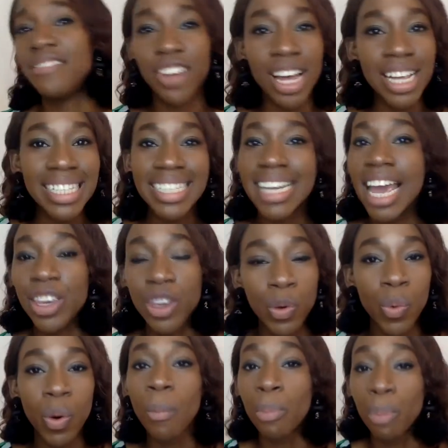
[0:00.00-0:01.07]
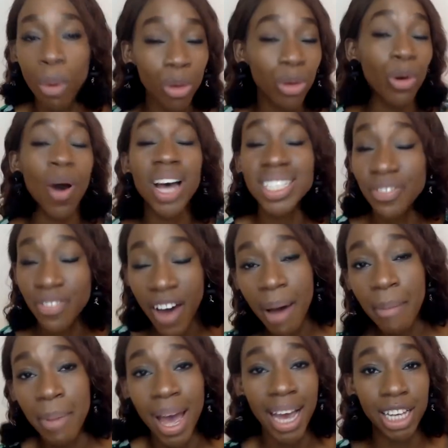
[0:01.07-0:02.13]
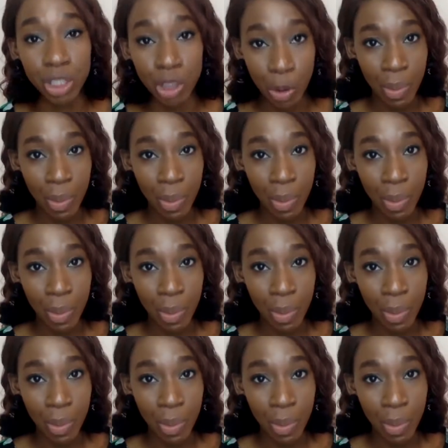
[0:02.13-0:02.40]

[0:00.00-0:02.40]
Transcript: first day you were born, or as far back as your